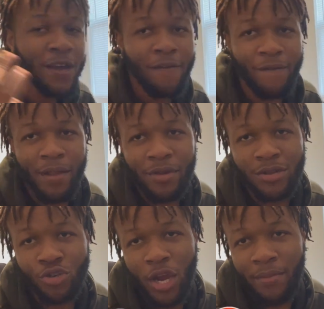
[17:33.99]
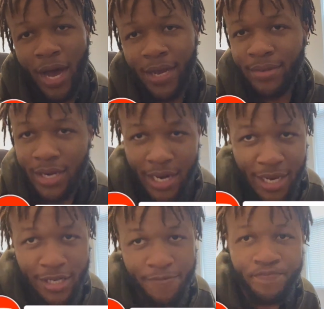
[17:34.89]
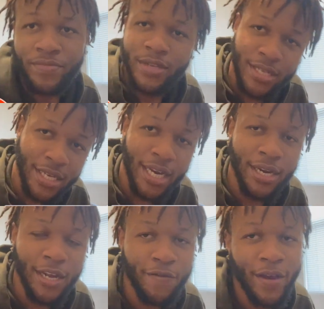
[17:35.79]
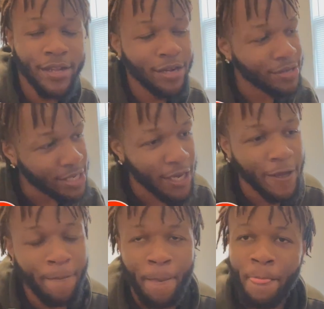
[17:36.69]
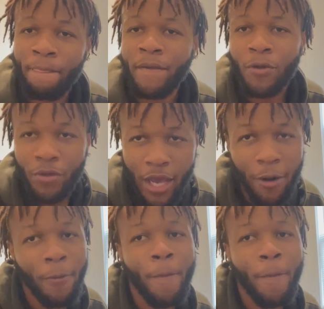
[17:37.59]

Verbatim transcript: Follow me on Instagram at I am DLace, TikTok DLace513, and we out.